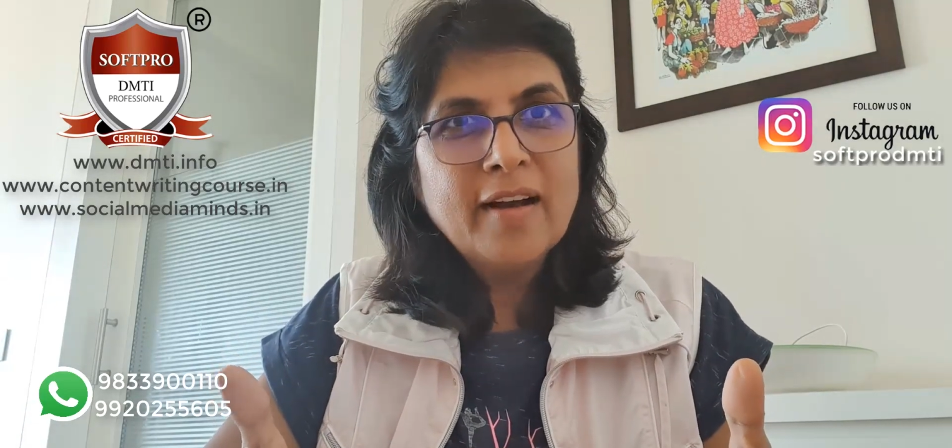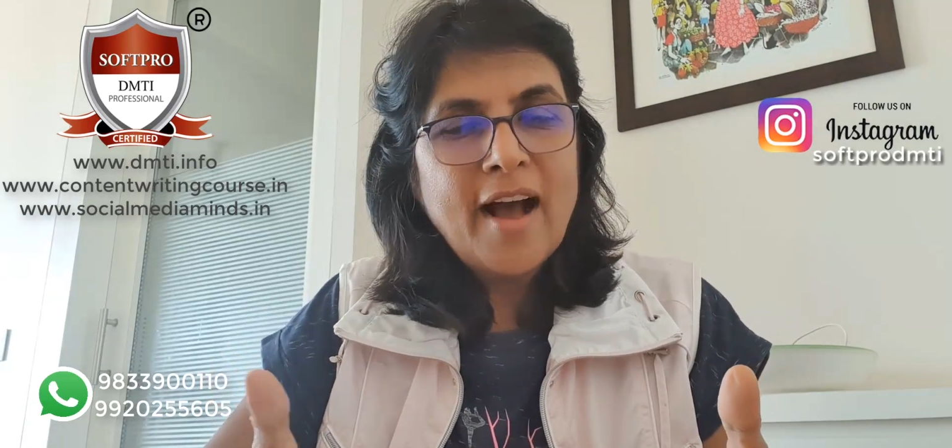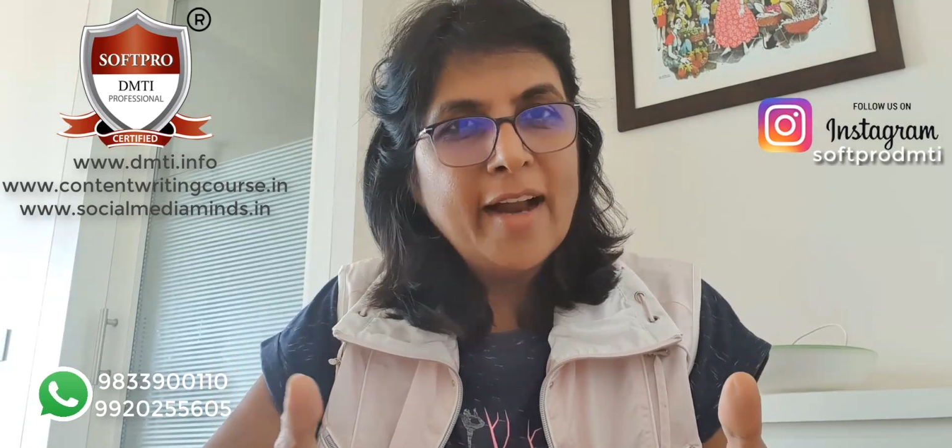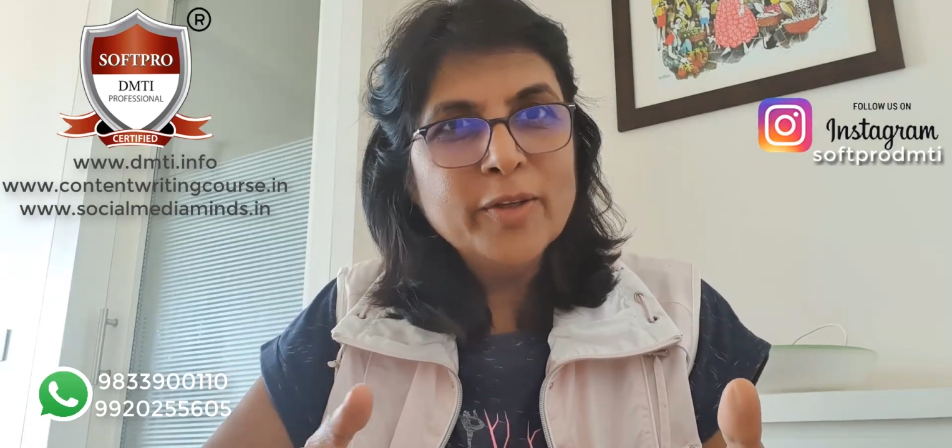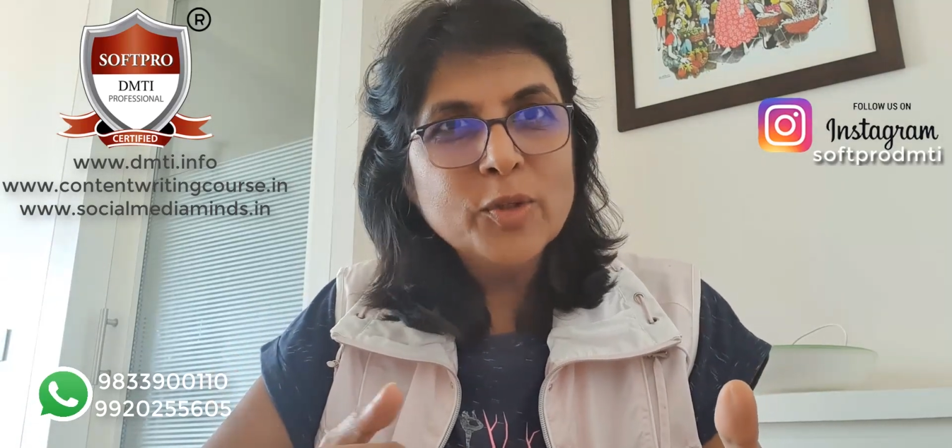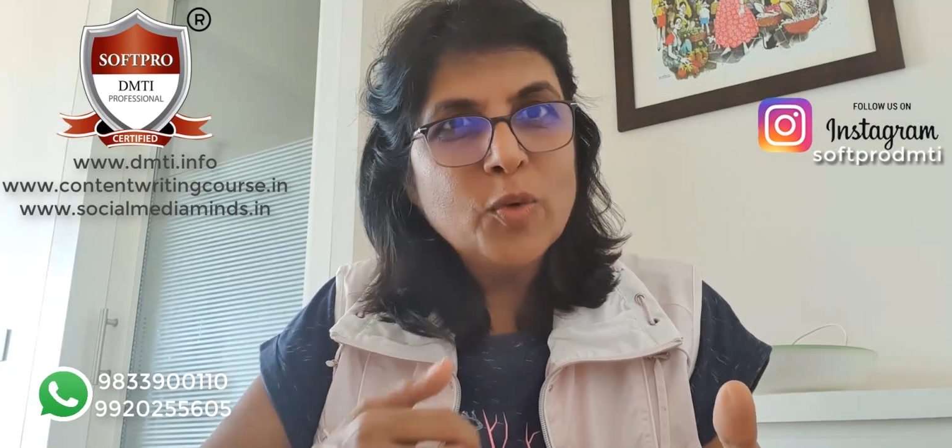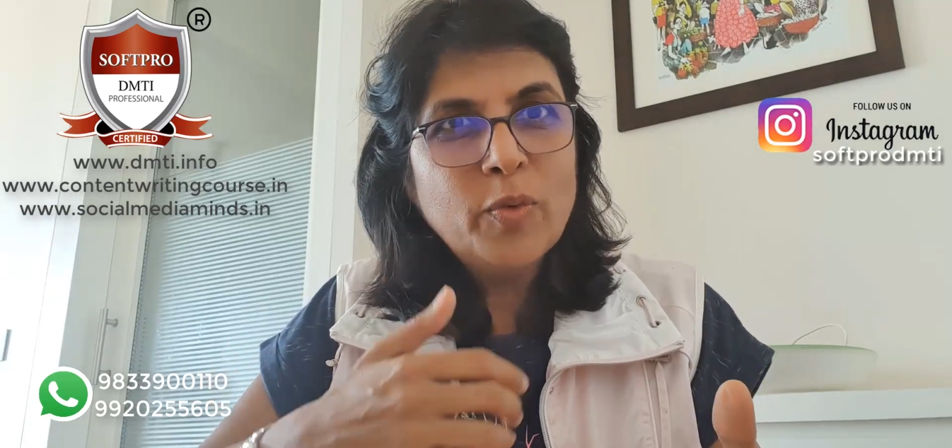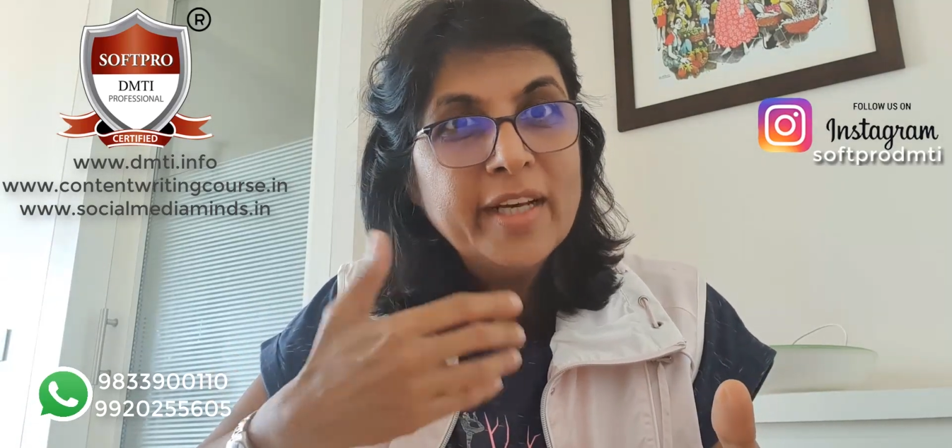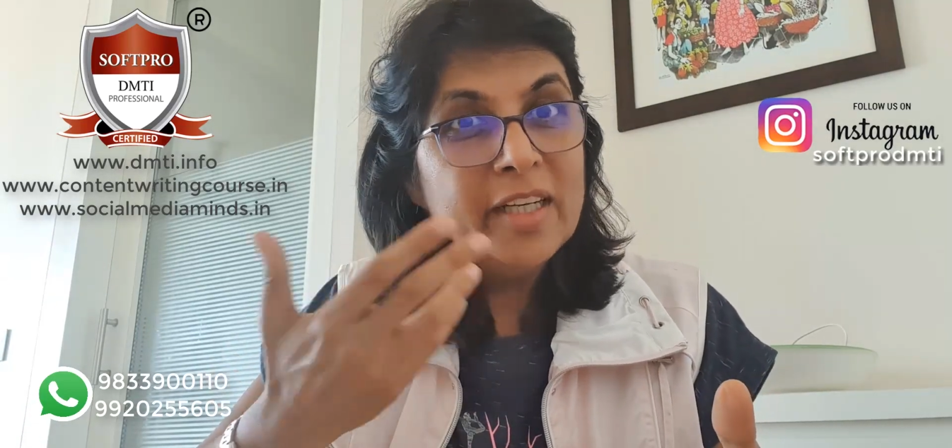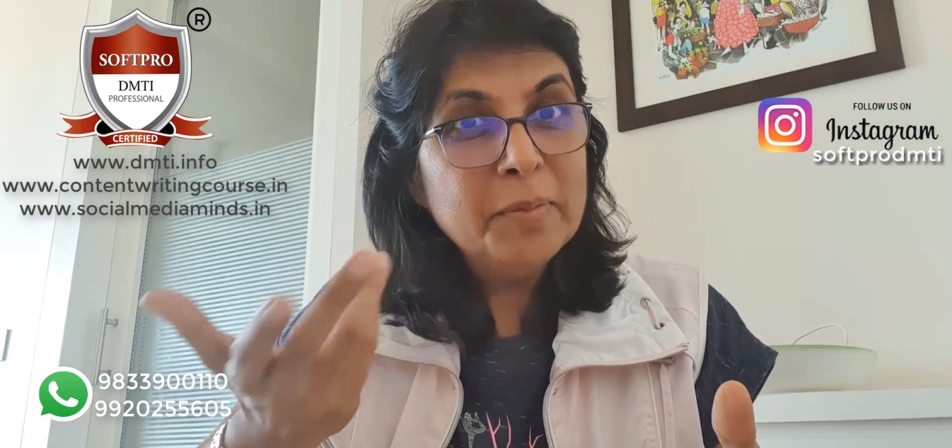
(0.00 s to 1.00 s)
I don't know
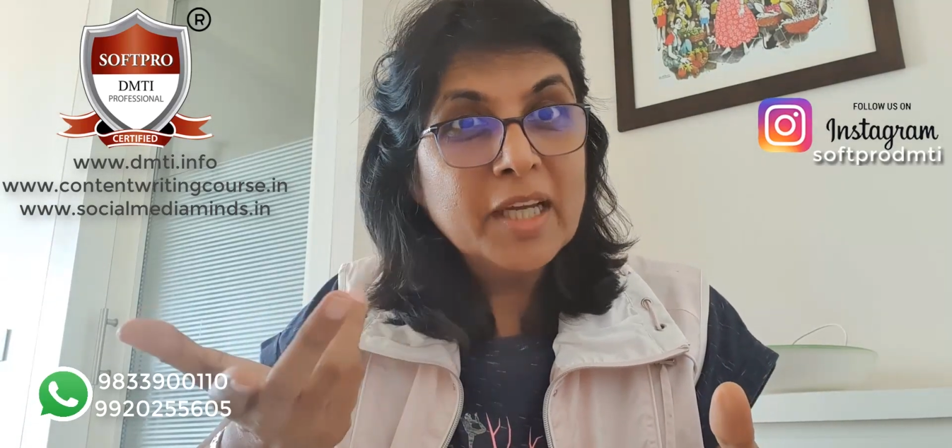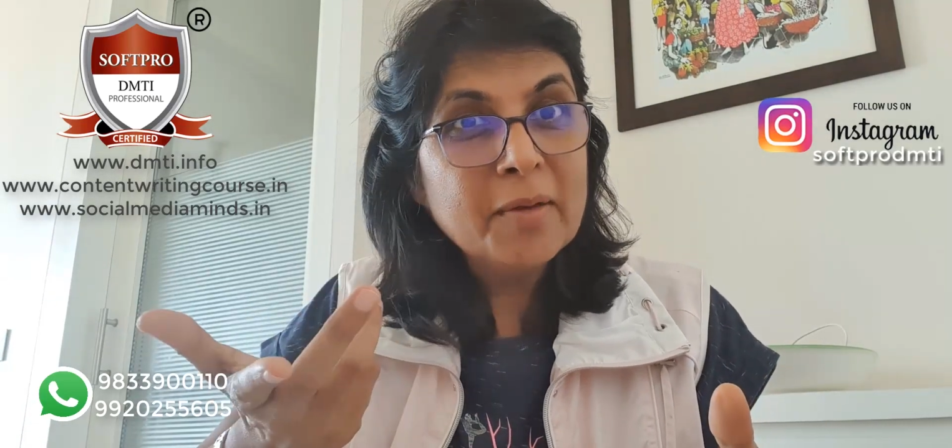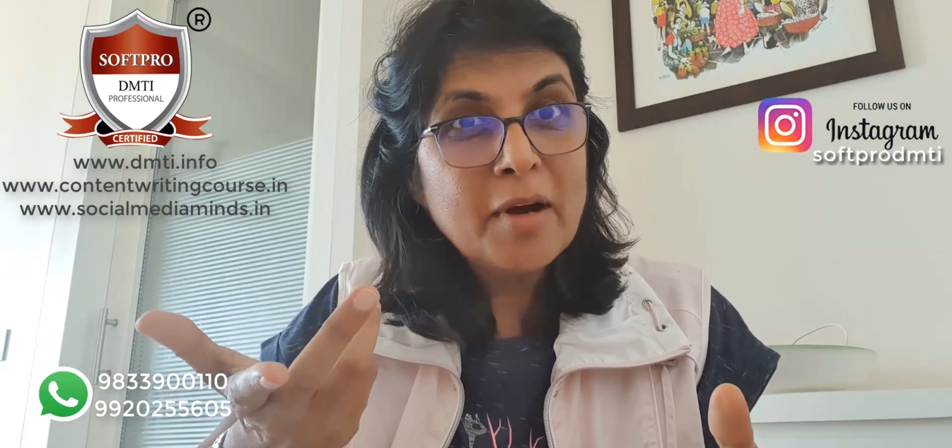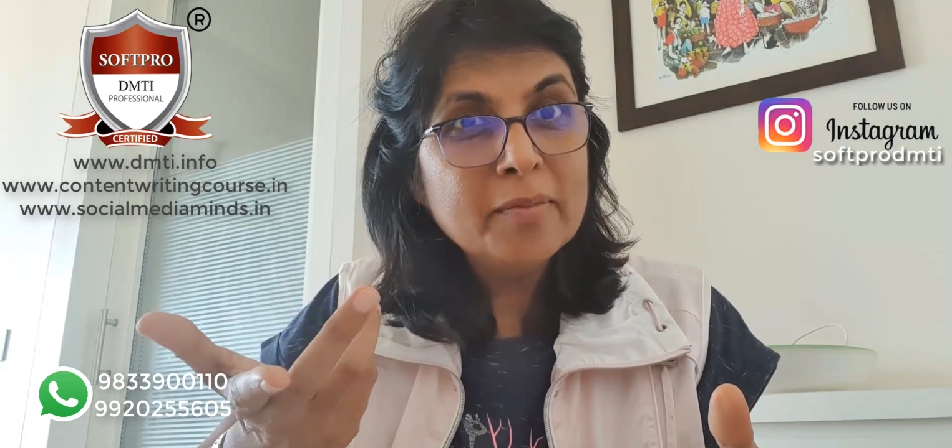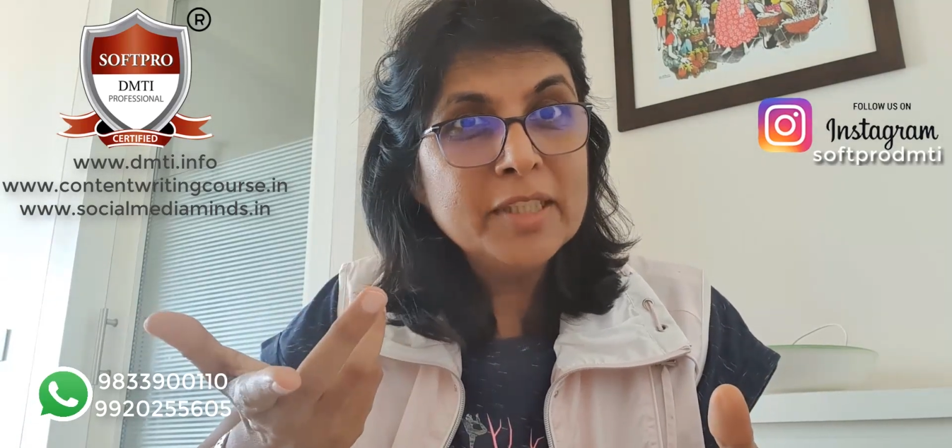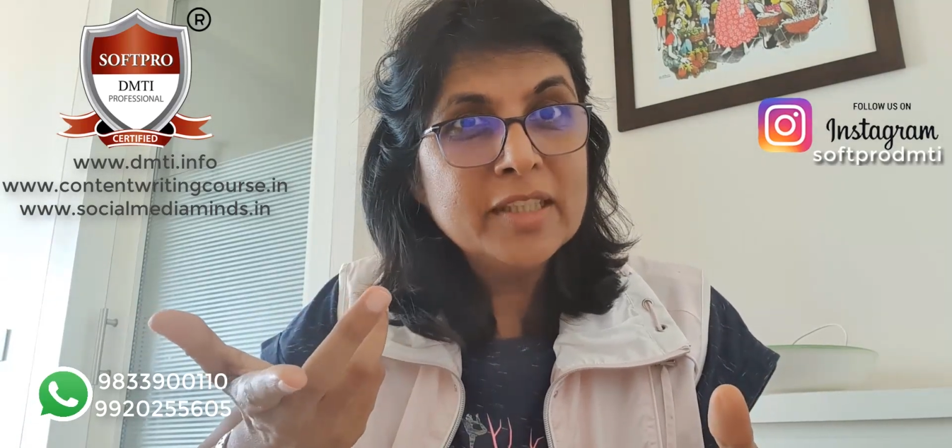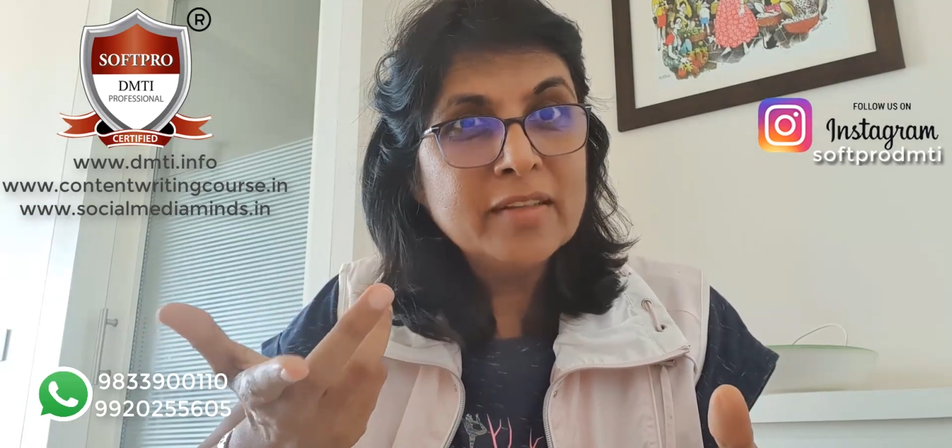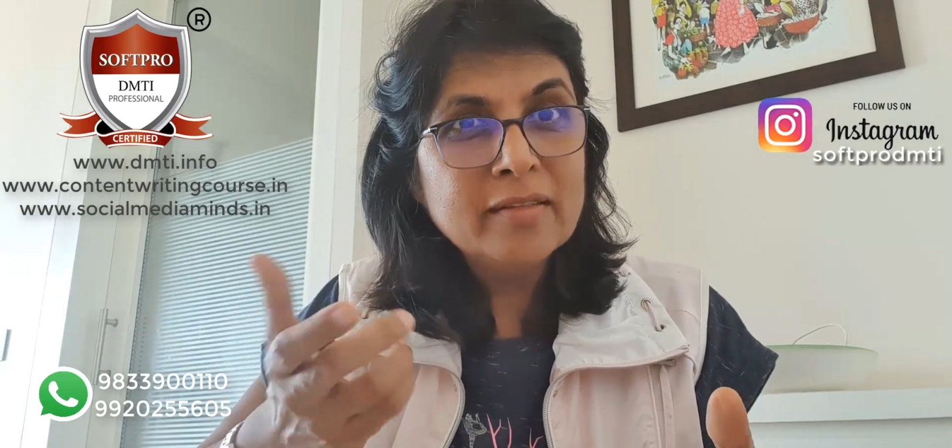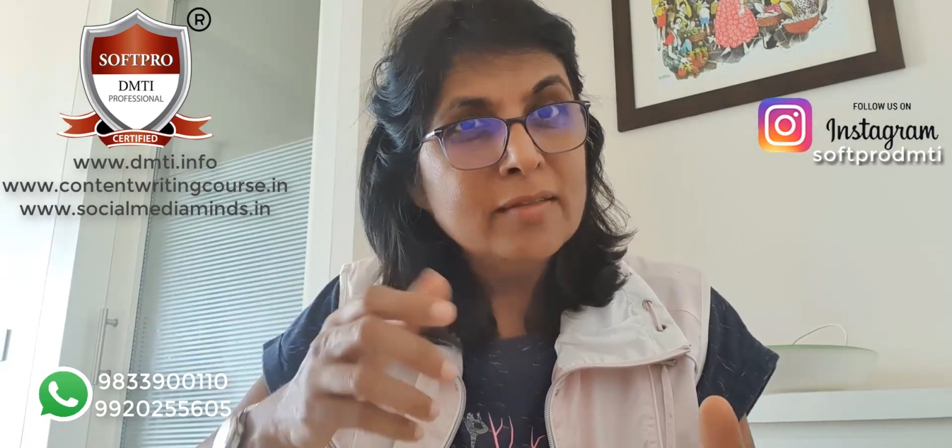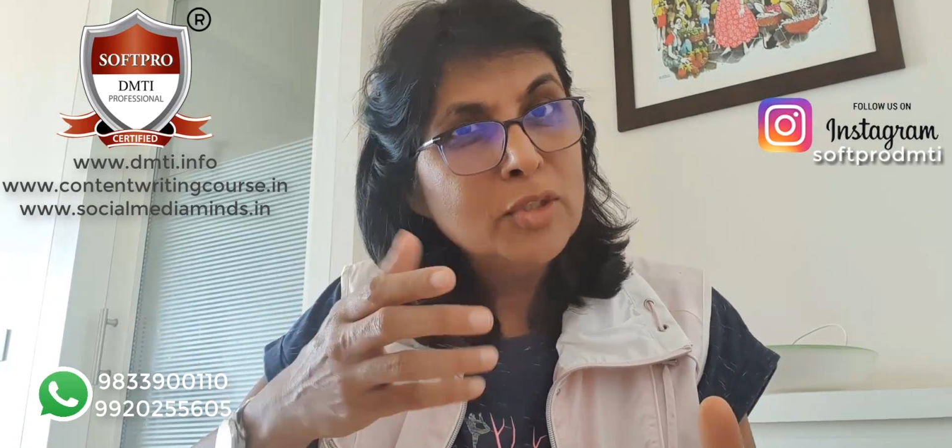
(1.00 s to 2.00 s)
when it became our mission,